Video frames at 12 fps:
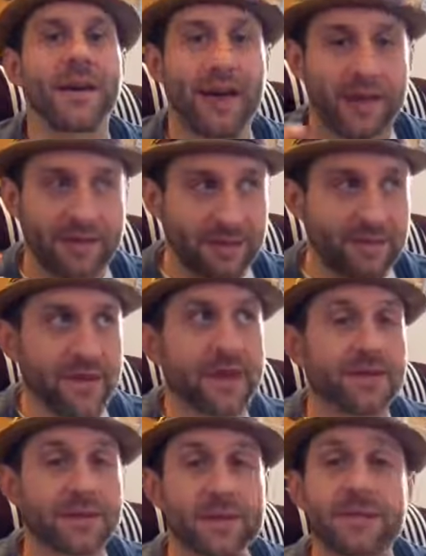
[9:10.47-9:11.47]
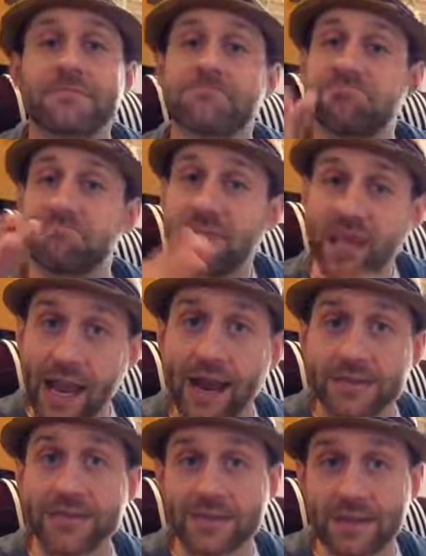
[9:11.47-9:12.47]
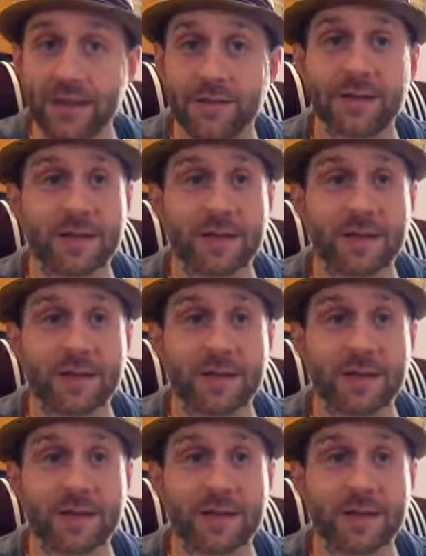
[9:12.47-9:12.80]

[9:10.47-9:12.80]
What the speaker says: and then finally, the house is done,